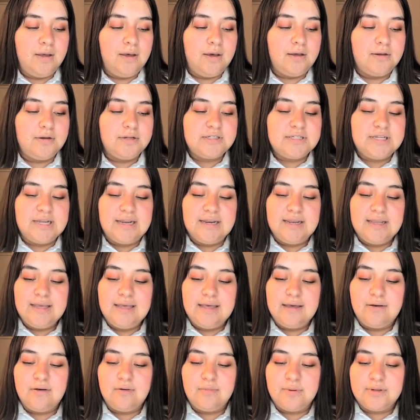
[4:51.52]
Understanding
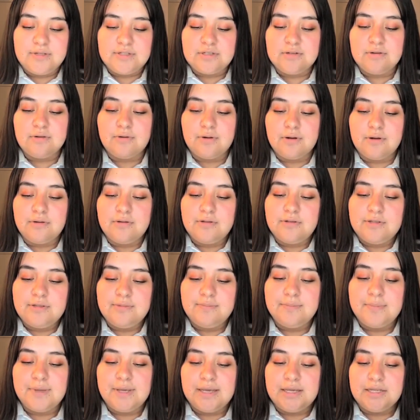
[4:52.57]
how a person grows,
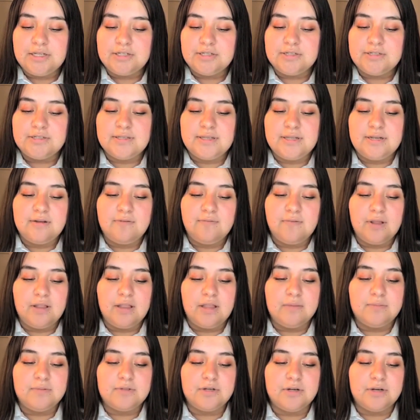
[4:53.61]
ages, and
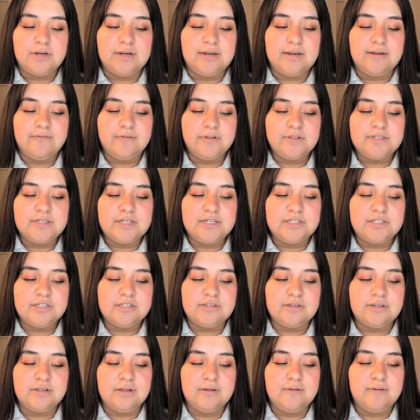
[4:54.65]
develops during different
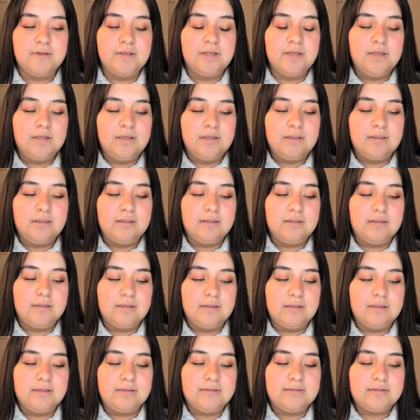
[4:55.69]
stages of
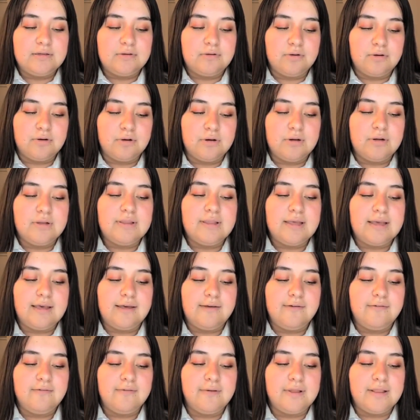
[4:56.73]
his or her
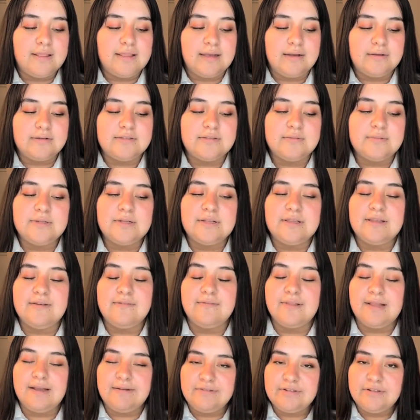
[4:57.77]
life allows them to
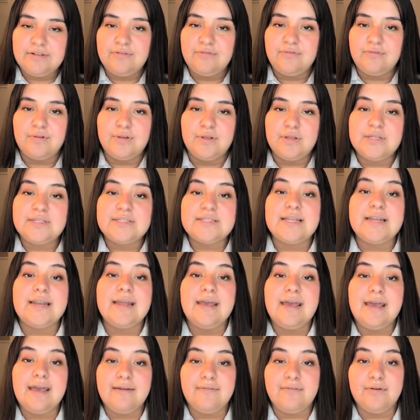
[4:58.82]
live life to the fullest, and
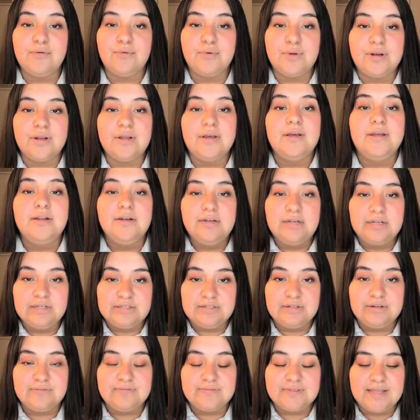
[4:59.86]
everyone
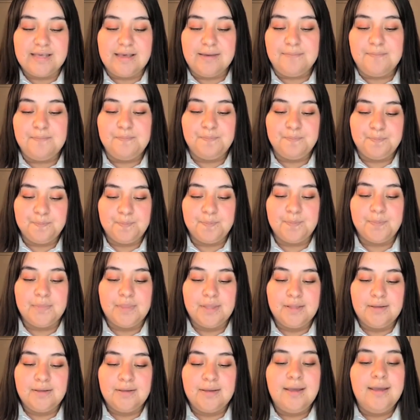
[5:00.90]
deserves that.
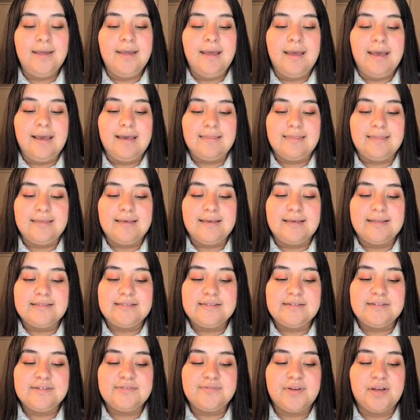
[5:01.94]
I thank
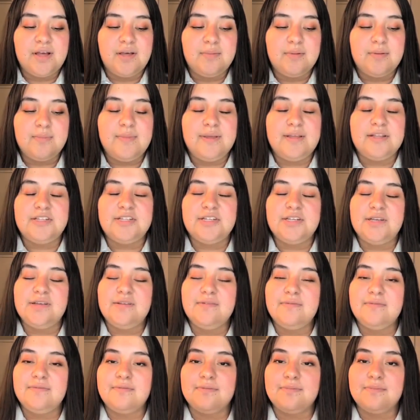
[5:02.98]
KidSingers for helping me
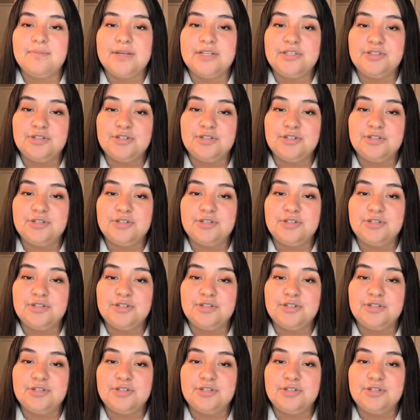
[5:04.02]
achieve my